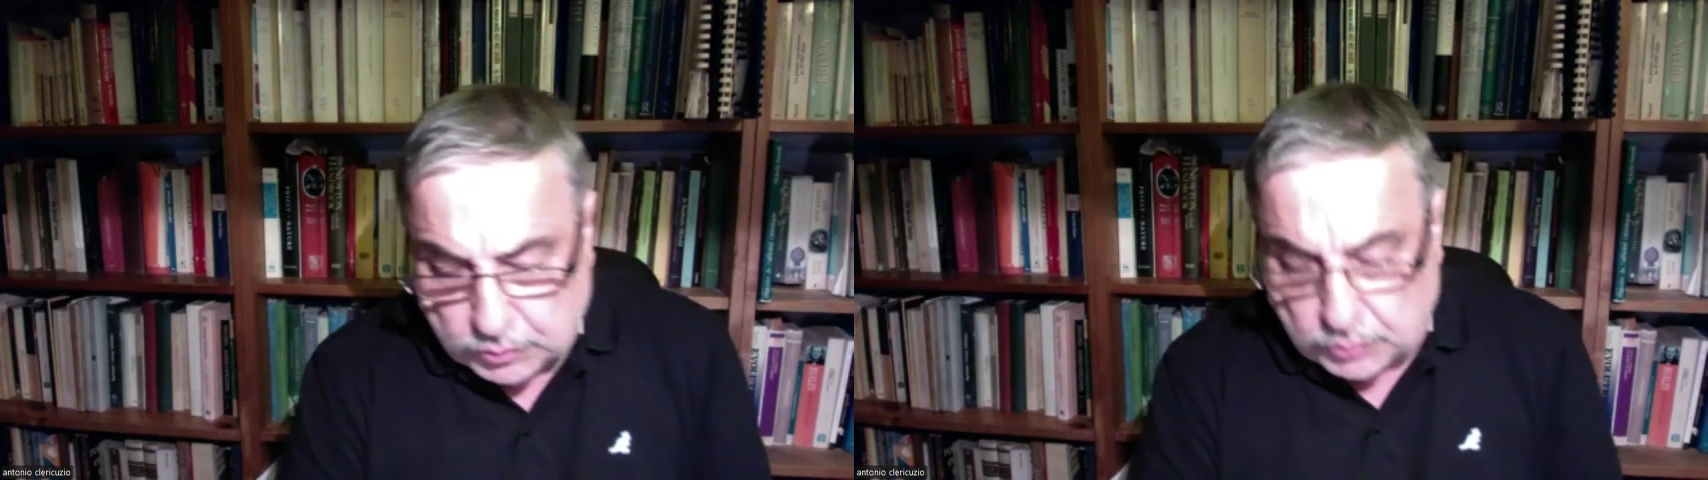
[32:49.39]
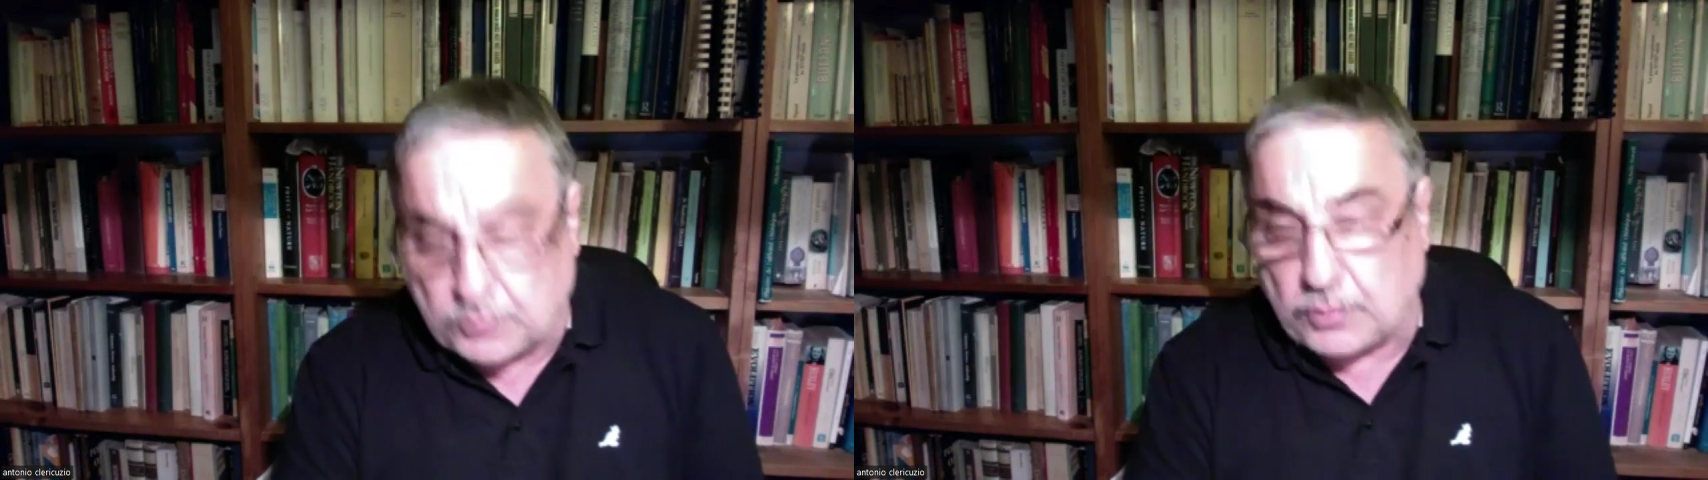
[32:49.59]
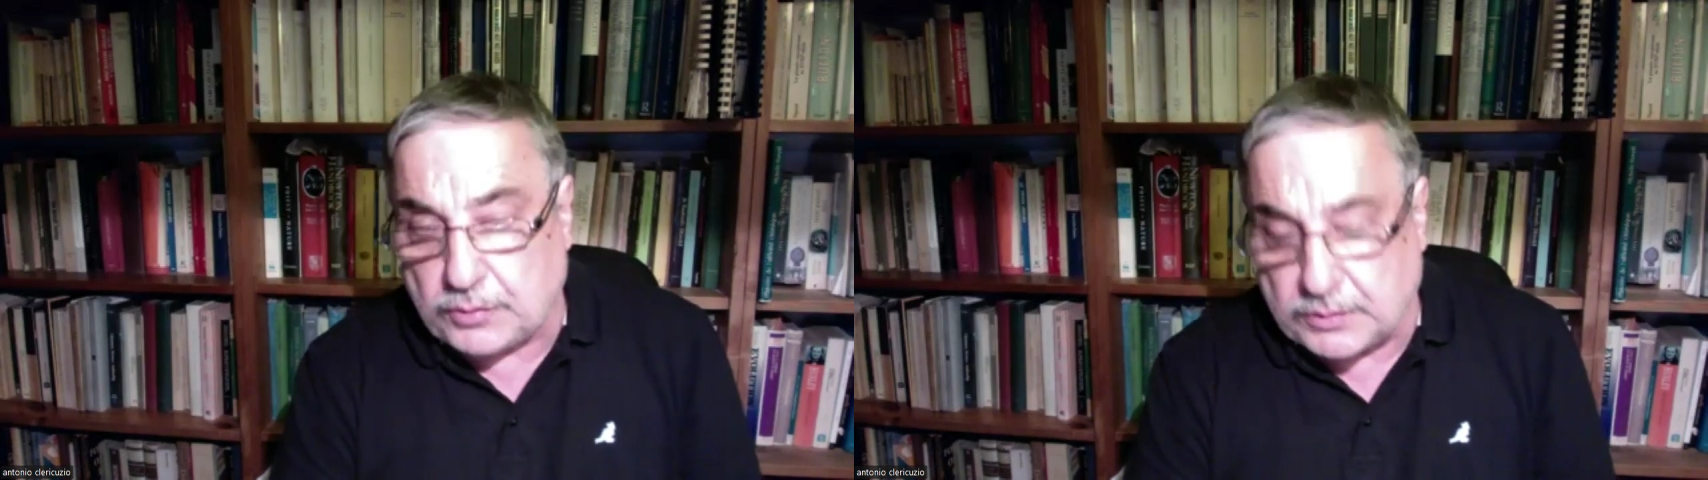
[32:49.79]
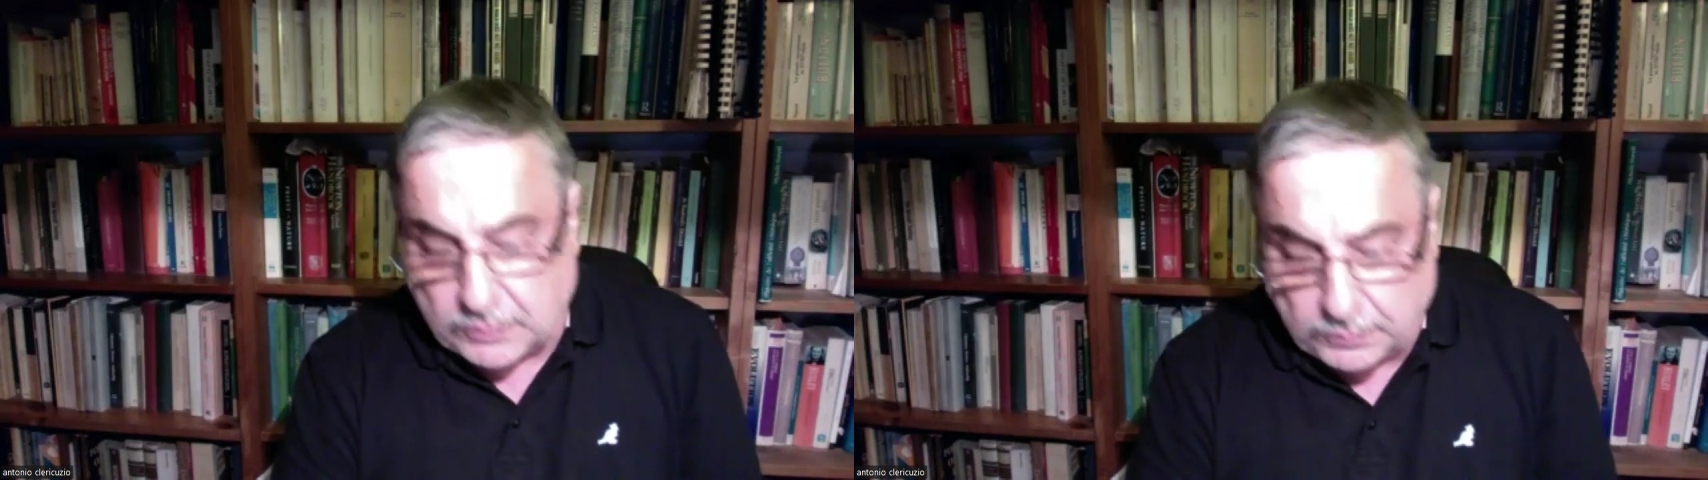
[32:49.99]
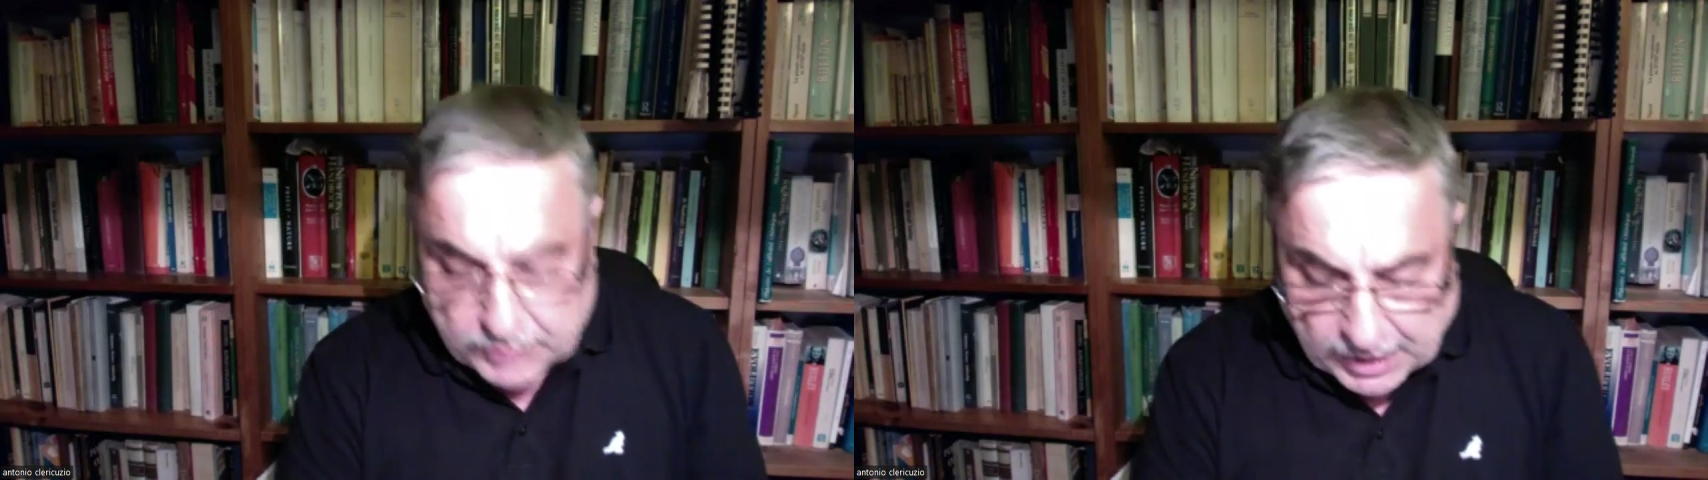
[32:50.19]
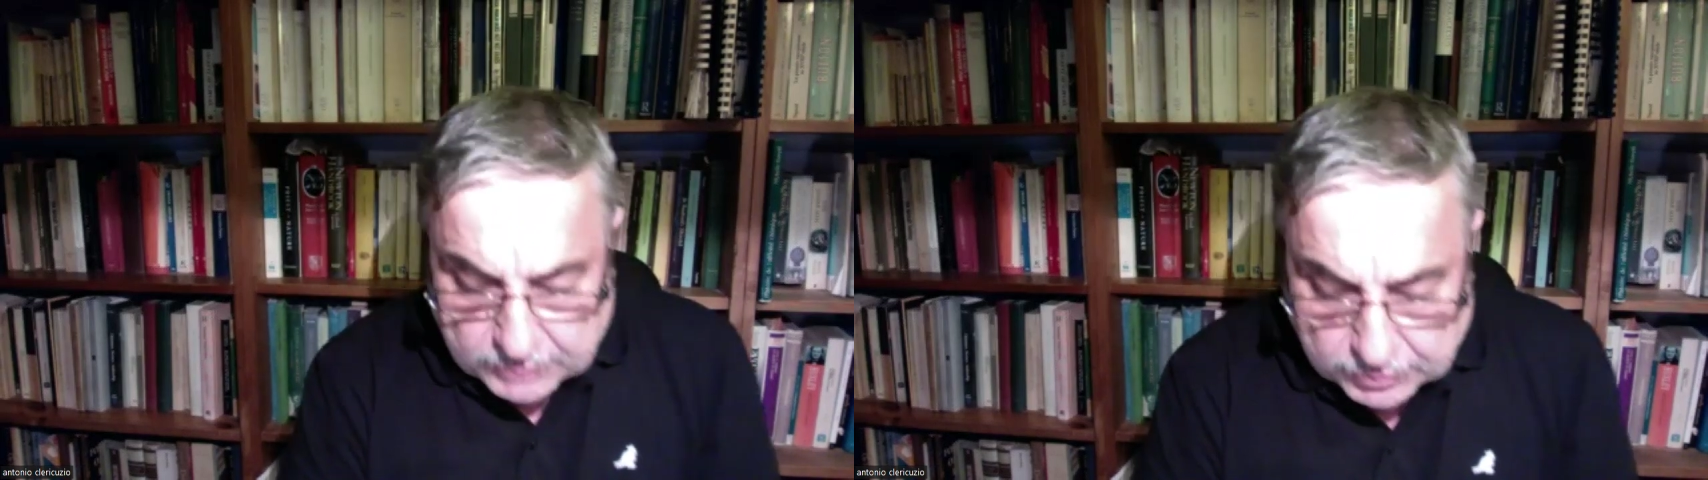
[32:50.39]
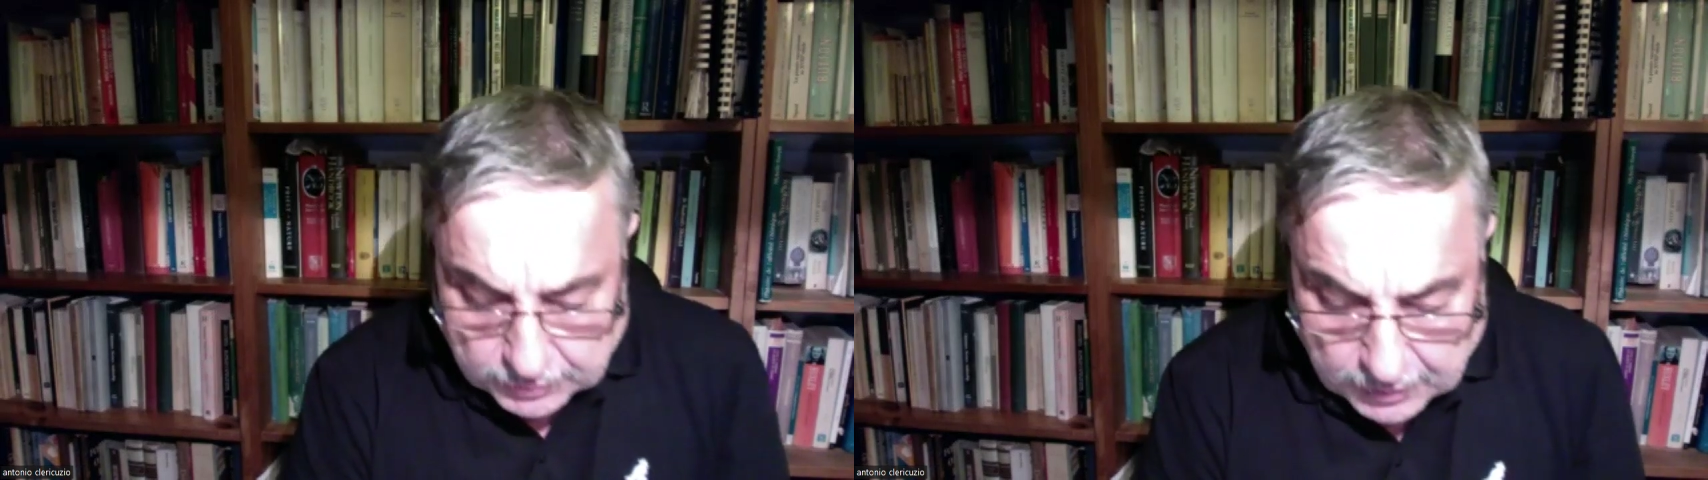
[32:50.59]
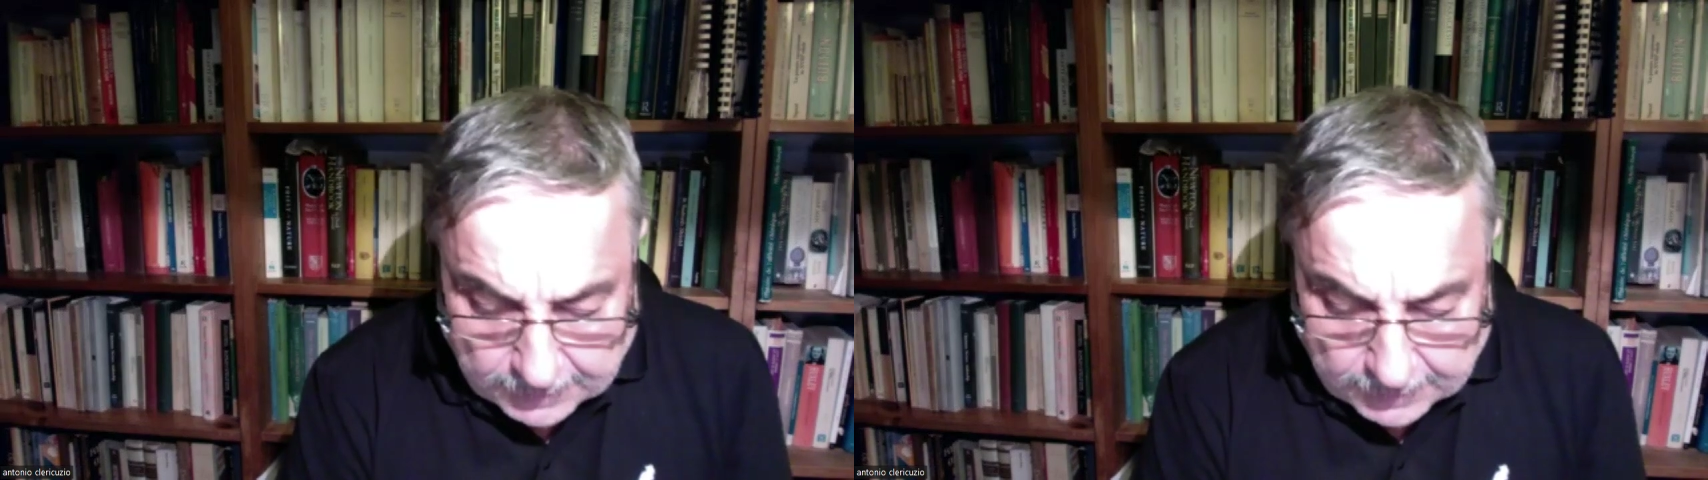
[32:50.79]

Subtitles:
Boyle's objection.